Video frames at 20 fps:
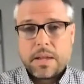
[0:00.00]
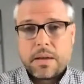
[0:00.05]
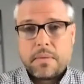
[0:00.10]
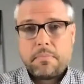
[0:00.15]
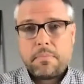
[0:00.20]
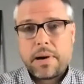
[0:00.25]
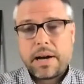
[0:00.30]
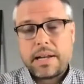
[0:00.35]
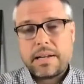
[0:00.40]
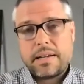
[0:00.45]

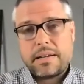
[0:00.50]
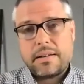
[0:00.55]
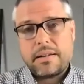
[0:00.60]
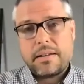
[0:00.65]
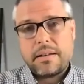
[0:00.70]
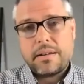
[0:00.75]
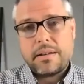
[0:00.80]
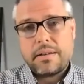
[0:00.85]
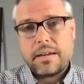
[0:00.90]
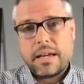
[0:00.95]
But
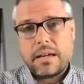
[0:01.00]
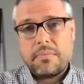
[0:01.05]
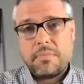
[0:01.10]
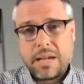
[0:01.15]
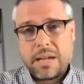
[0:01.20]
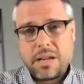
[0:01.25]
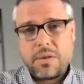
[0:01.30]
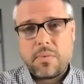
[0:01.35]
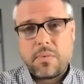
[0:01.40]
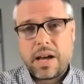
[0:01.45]
in
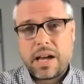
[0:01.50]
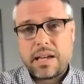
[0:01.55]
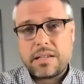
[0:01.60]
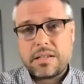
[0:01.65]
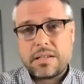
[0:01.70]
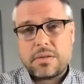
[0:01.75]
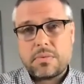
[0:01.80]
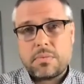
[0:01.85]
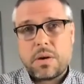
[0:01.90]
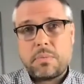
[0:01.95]
many
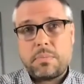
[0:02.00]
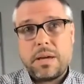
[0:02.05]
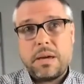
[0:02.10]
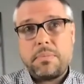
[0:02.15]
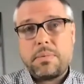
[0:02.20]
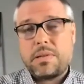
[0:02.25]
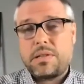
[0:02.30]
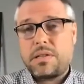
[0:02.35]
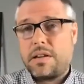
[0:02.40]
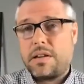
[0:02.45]
ways, what
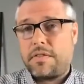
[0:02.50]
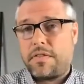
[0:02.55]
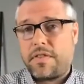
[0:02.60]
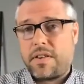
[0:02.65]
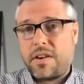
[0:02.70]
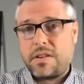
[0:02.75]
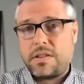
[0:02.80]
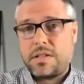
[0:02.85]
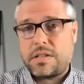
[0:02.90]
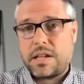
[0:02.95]
people see
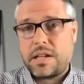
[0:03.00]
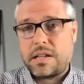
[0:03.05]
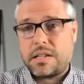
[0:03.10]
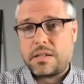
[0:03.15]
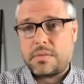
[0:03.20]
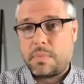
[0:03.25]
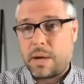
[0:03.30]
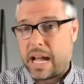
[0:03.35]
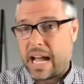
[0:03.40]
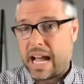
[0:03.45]
first
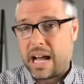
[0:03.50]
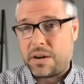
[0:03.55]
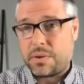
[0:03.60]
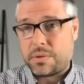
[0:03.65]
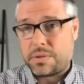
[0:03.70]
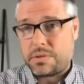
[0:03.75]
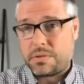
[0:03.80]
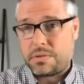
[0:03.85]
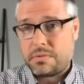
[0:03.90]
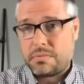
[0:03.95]
is my
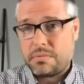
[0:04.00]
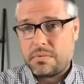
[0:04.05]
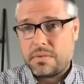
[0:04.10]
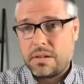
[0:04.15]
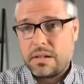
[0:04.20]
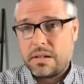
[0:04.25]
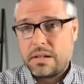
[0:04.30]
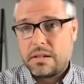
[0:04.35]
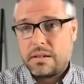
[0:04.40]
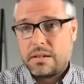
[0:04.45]
house.
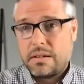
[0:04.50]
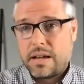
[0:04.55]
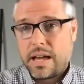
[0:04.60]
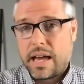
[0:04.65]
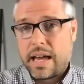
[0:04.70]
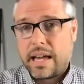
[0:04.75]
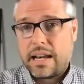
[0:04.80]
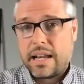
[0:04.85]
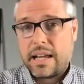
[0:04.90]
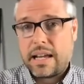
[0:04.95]

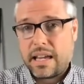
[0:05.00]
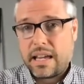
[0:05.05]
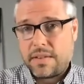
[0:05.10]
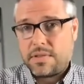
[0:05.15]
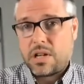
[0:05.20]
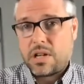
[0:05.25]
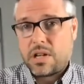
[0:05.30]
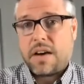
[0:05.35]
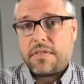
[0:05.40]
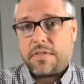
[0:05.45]
And it
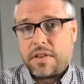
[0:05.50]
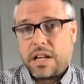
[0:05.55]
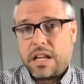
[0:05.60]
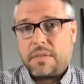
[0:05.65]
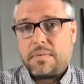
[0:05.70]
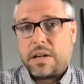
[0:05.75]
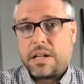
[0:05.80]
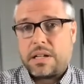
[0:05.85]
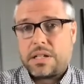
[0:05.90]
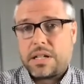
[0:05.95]
gives off an
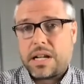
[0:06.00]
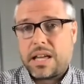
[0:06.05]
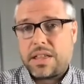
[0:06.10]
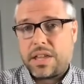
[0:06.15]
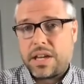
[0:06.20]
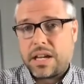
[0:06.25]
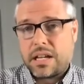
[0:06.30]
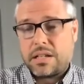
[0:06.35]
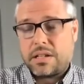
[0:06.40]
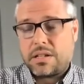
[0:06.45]
image. And I
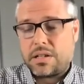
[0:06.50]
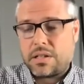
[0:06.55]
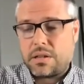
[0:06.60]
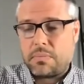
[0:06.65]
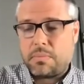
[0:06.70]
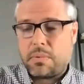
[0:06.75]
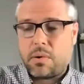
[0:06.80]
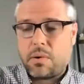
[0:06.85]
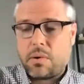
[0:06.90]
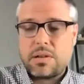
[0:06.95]
think it's just
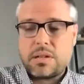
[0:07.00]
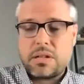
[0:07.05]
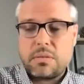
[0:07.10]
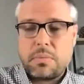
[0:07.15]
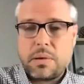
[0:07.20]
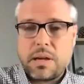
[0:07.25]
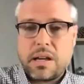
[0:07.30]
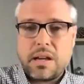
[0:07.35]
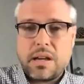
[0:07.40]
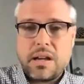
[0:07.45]
important to
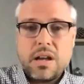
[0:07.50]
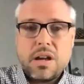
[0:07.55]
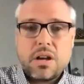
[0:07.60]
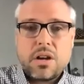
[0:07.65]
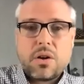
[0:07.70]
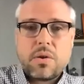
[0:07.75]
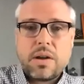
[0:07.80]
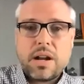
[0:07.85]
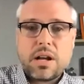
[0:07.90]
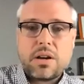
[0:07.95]
be
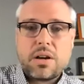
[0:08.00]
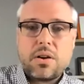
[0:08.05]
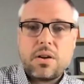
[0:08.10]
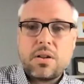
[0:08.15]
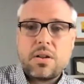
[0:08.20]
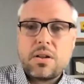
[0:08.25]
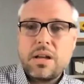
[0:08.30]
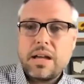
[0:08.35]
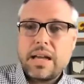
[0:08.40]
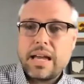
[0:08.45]

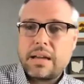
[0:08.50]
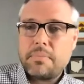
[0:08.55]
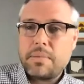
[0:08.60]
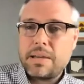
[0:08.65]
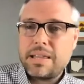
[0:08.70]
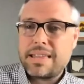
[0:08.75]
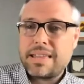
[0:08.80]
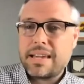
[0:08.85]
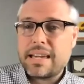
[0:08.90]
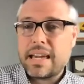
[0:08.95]
critical and be
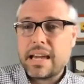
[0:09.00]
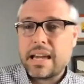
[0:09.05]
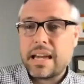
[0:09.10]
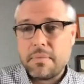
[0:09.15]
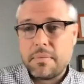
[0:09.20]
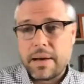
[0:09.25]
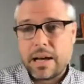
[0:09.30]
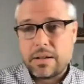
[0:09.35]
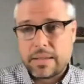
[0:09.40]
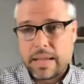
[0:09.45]
thinking
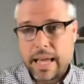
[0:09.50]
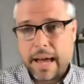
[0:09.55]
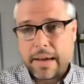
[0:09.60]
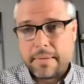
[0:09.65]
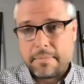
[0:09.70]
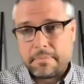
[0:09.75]
about that.